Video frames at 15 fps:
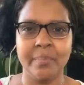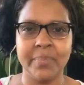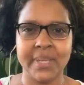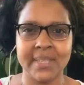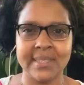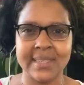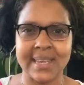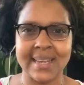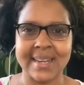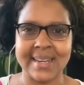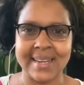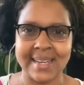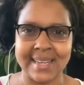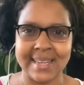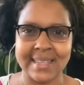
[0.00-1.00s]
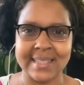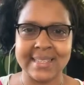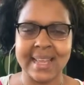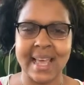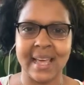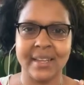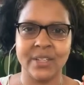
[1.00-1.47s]
basic
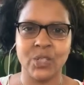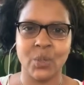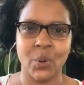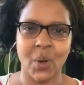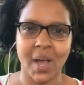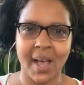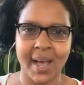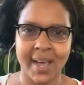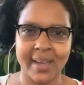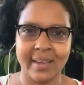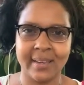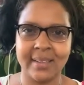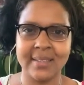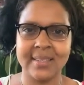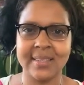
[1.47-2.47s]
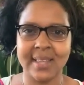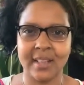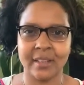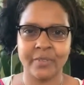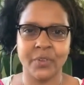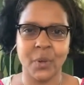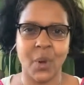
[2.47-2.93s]
needs and your higher
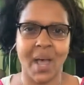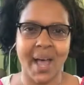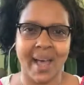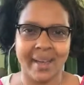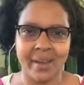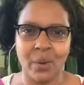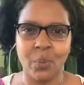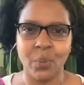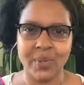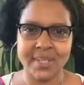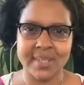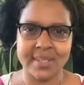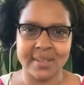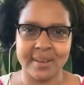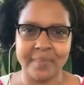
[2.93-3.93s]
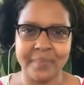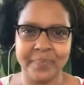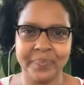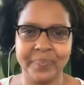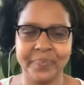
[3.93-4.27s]
self, your higher wisdom.